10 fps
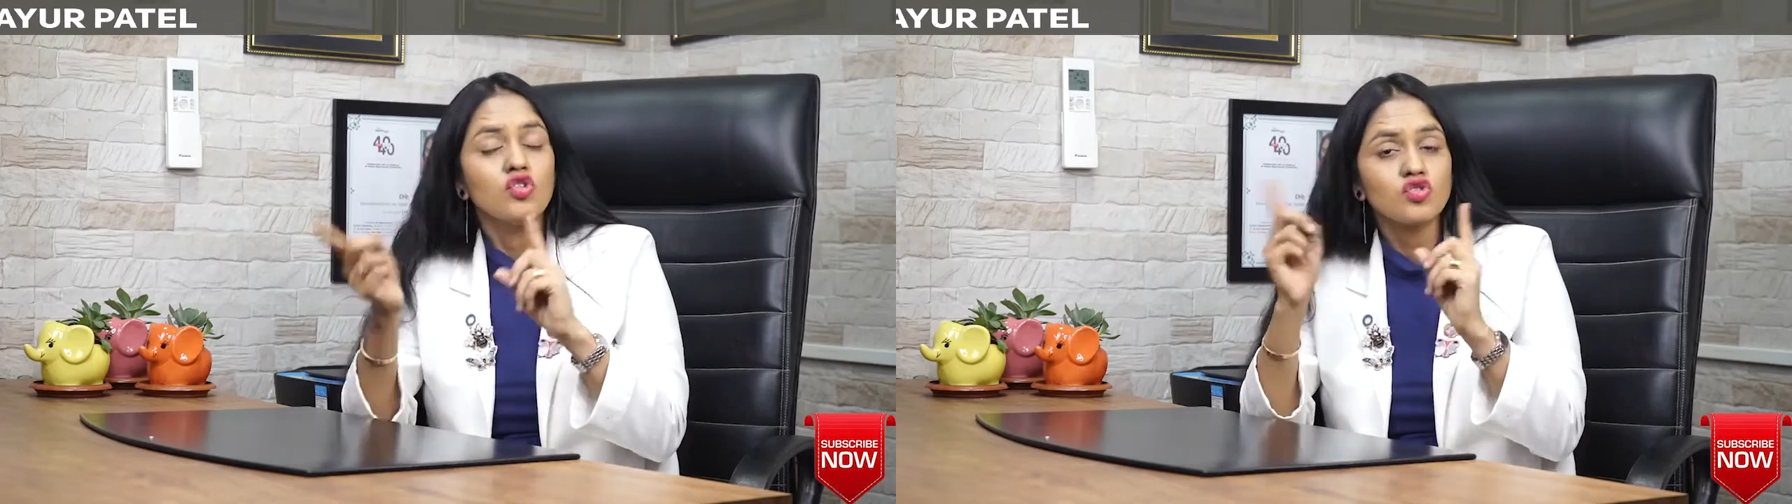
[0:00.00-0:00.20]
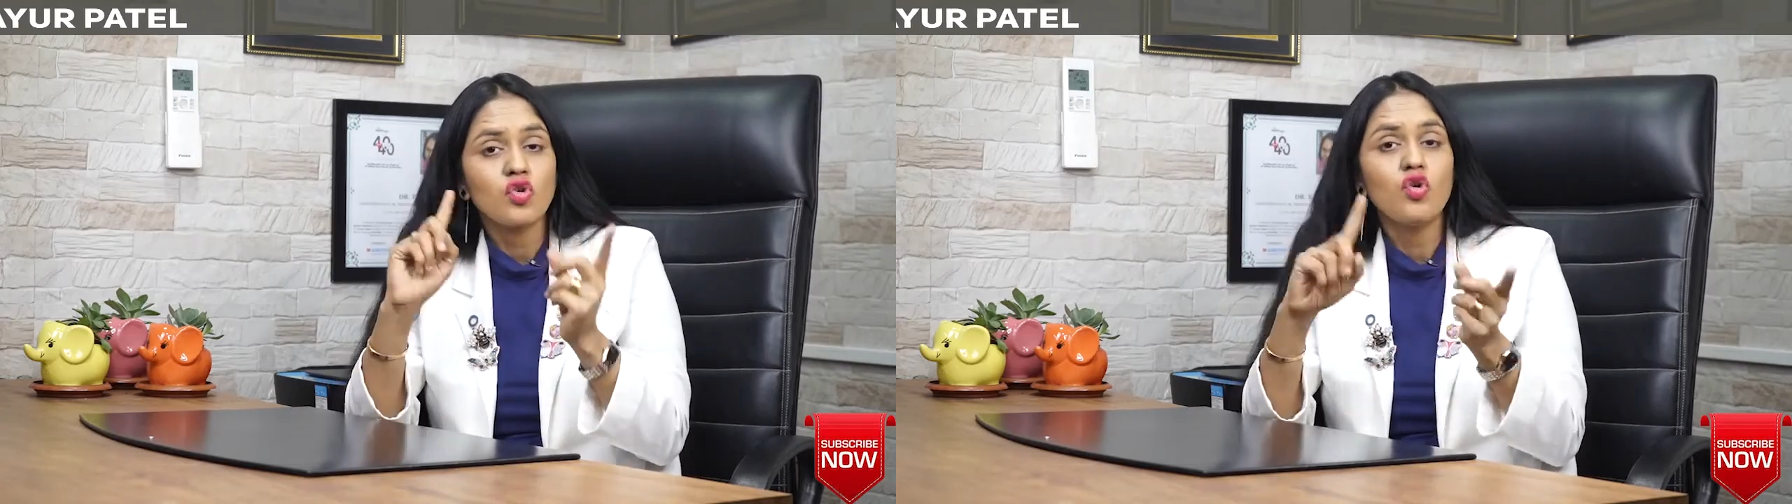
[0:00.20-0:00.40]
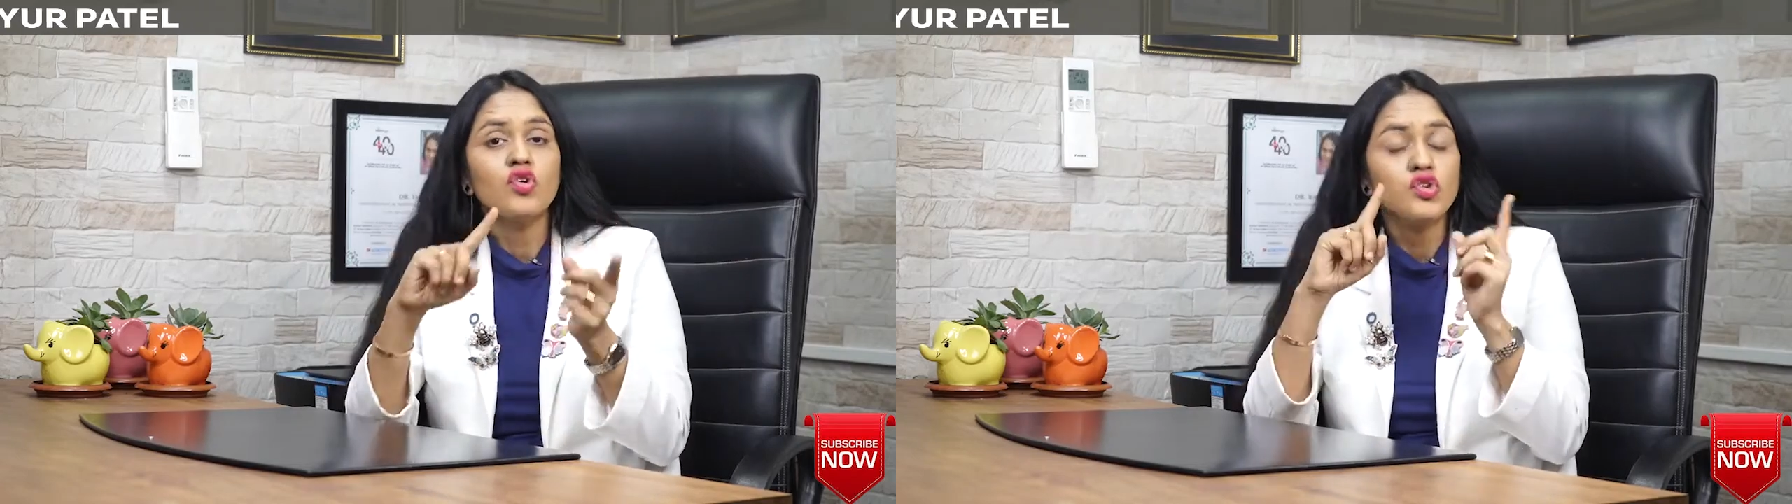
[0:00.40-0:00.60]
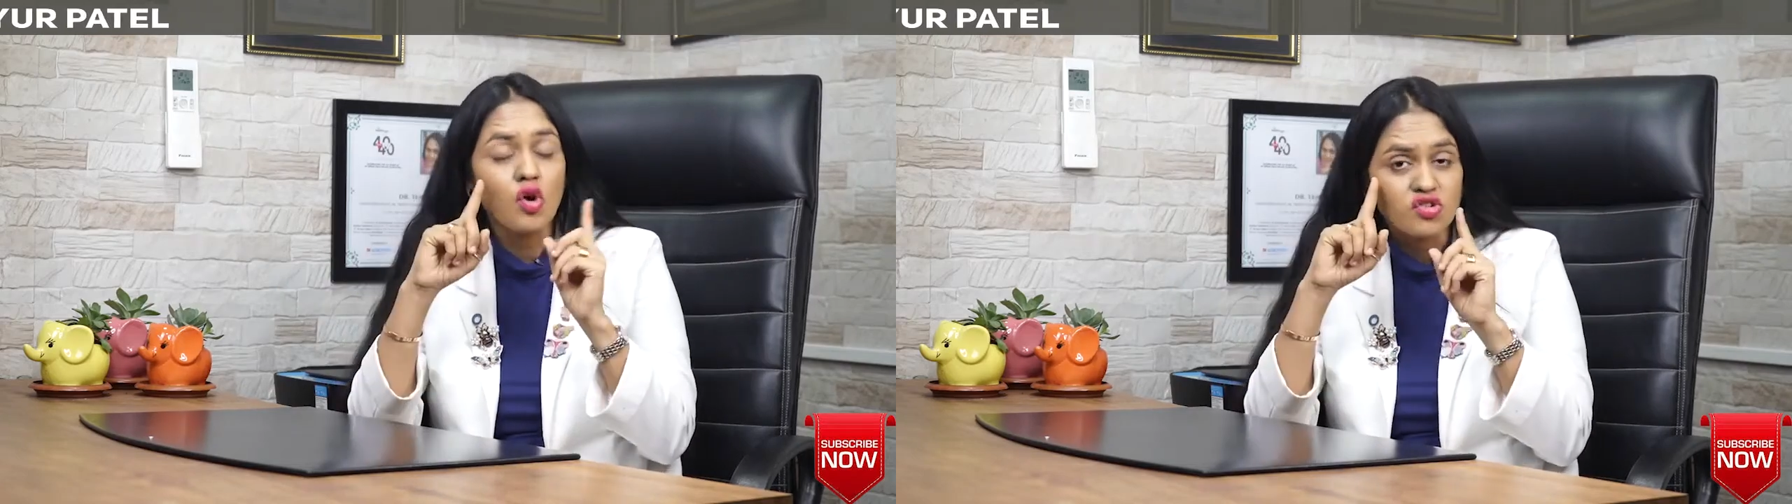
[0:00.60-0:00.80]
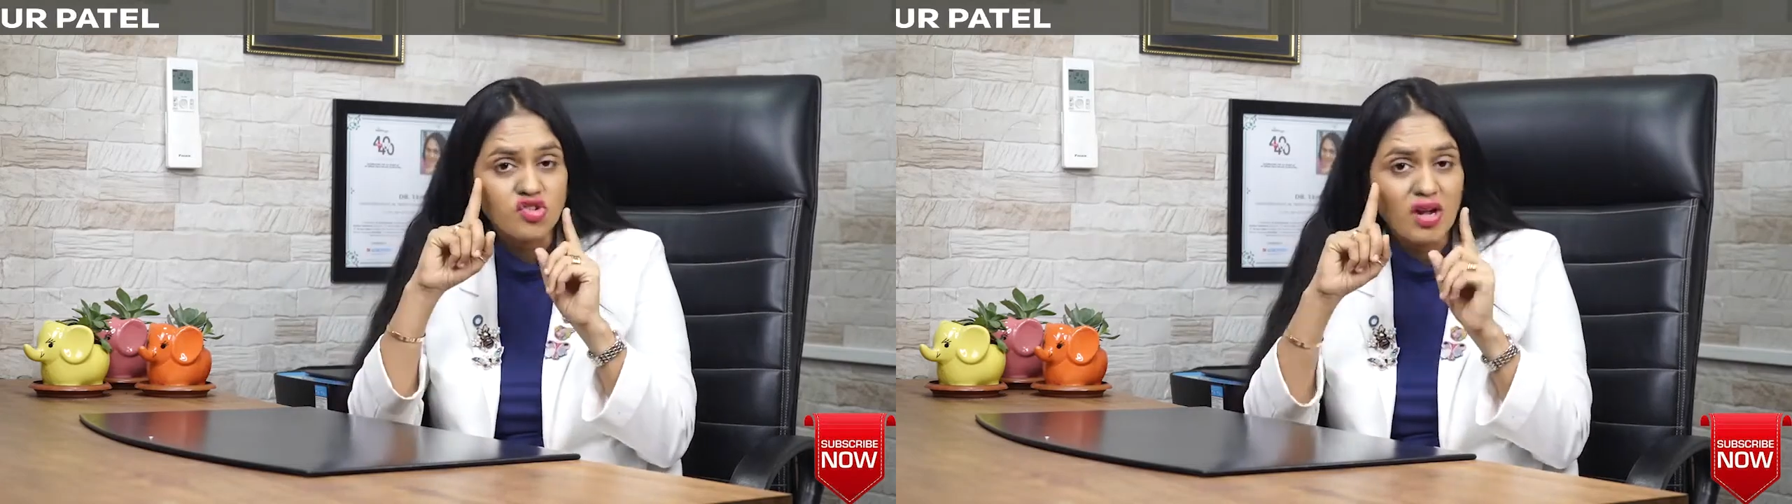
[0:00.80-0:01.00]
So
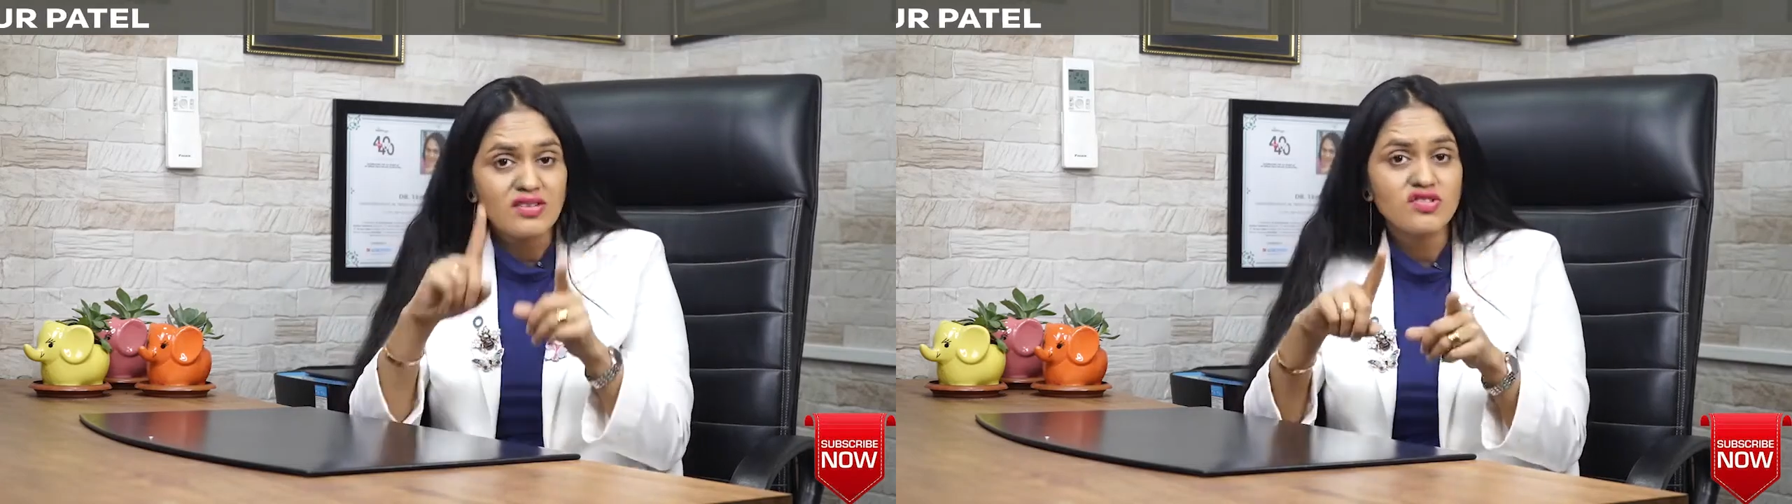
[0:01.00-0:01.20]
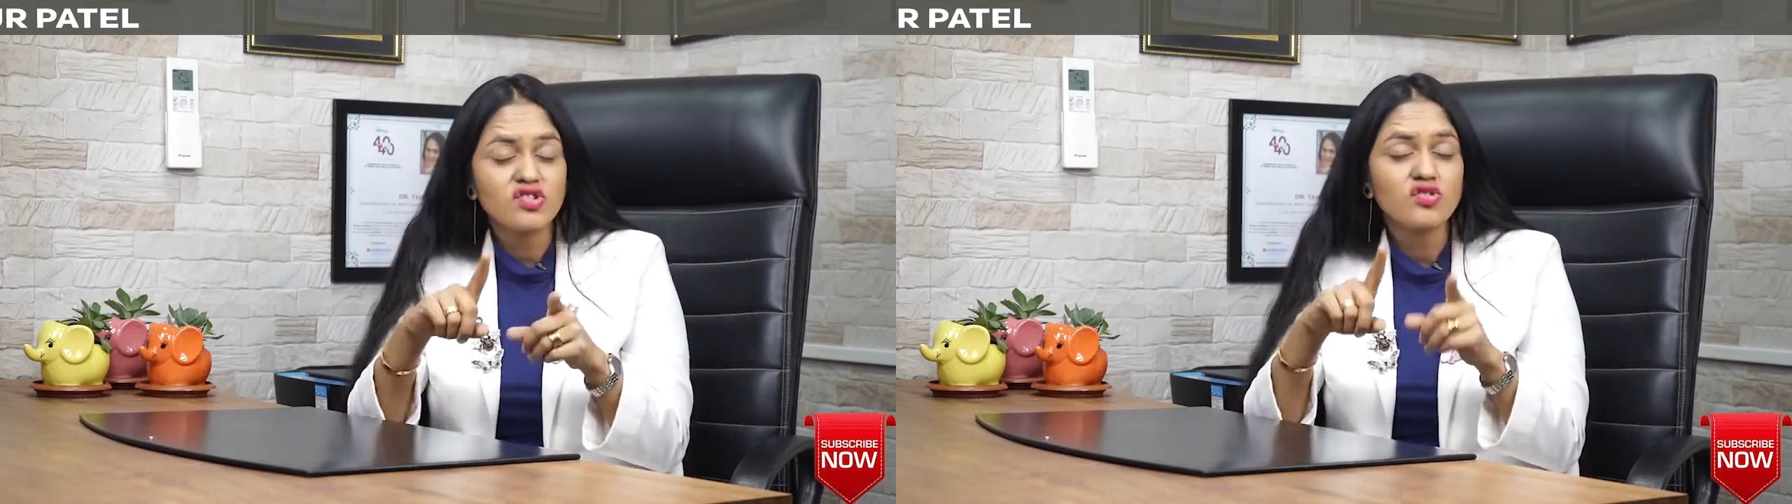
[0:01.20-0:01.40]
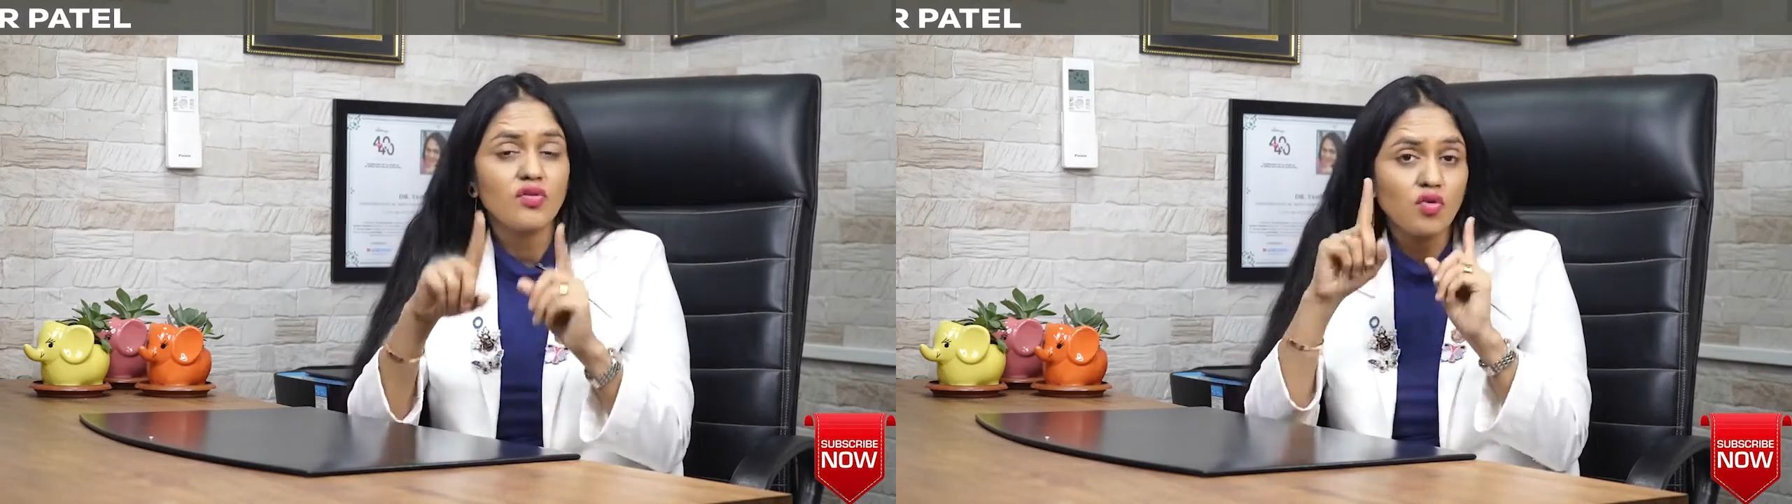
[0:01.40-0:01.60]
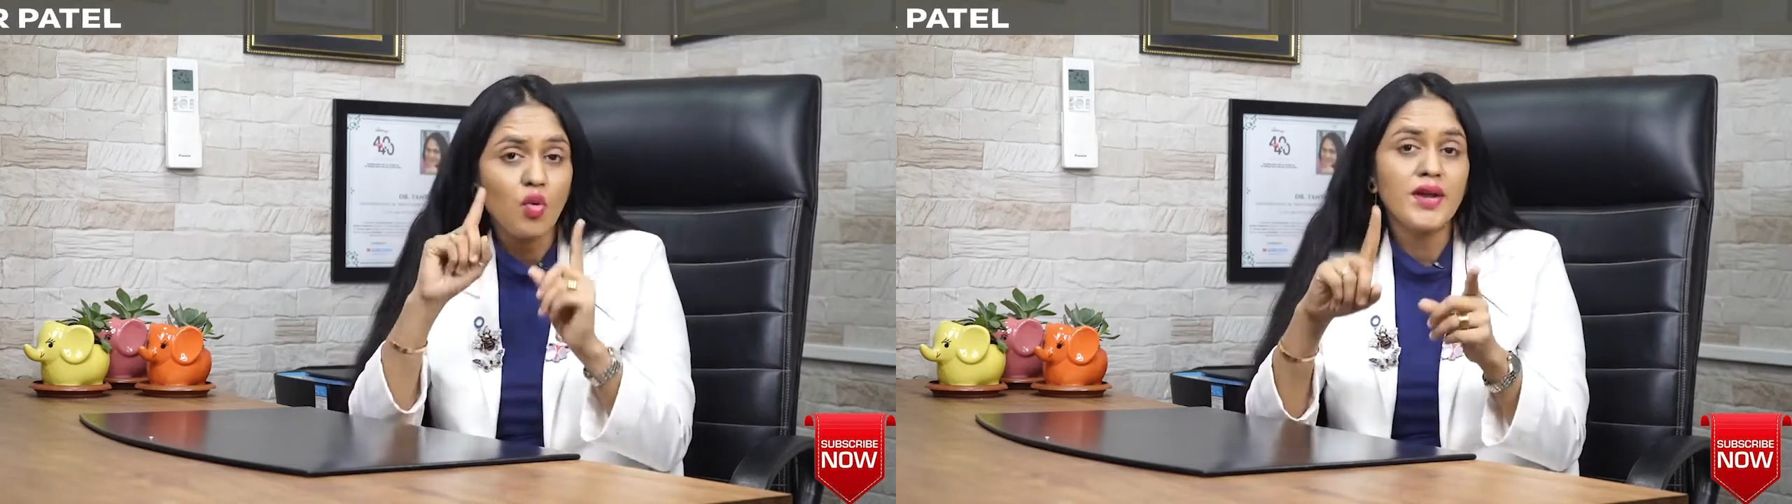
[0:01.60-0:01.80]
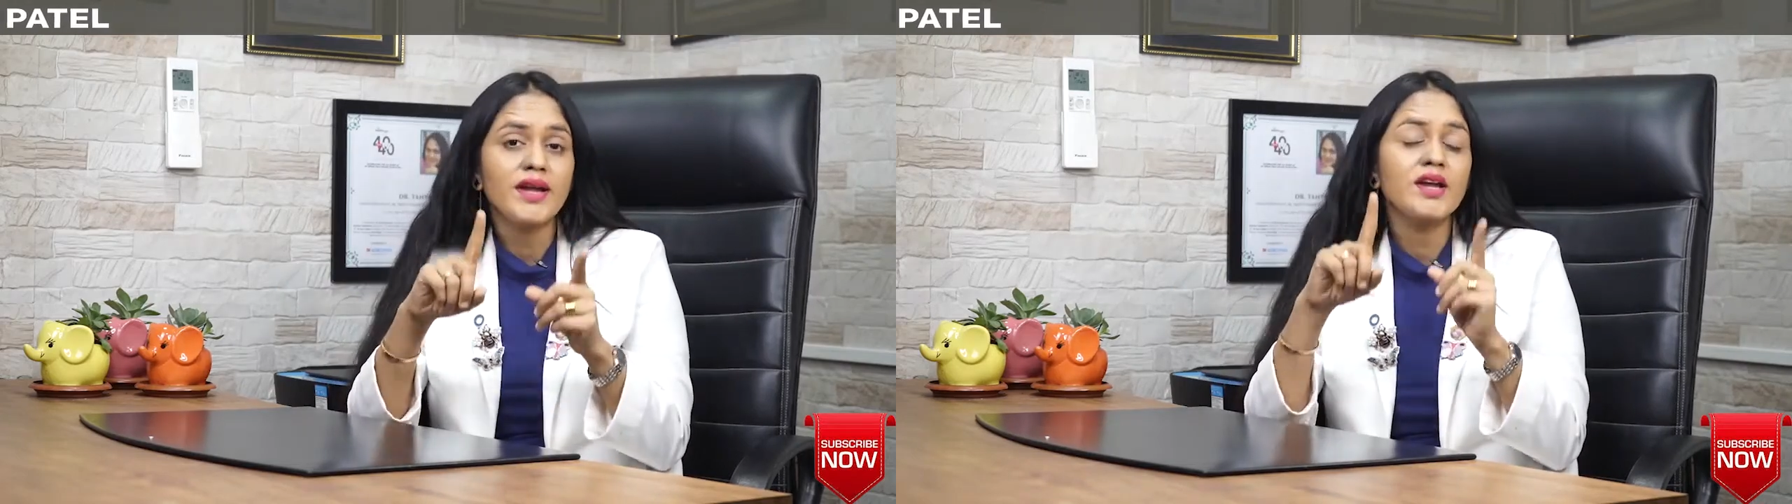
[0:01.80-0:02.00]
your chances of going